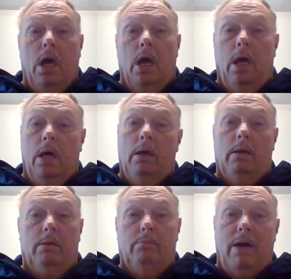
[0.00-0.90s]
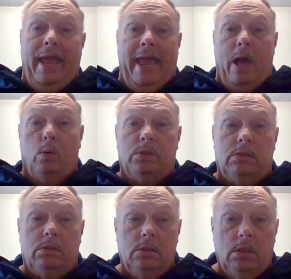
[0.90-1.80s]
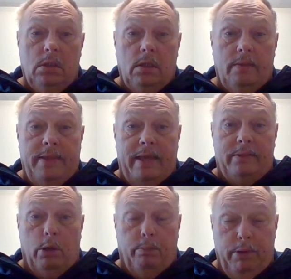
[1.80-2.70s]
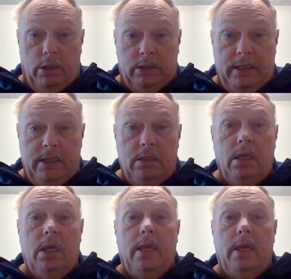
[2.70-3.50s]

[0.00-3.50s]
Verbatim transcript: Uh, my house that they're building